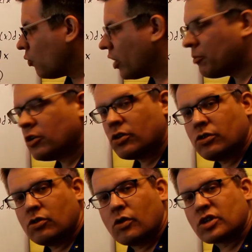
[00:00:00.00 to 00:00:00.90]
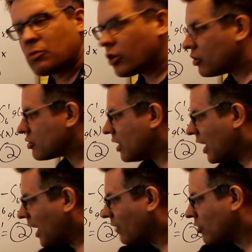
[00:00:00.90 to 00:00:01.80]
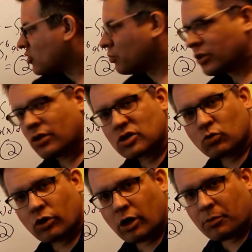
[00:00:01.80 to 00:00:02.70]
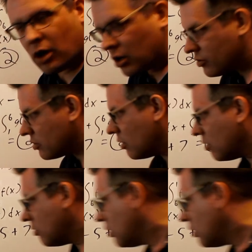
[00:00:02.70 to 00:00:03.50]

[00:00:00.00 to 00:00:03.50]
what I'm going to do is I'm going to have to split this one up also.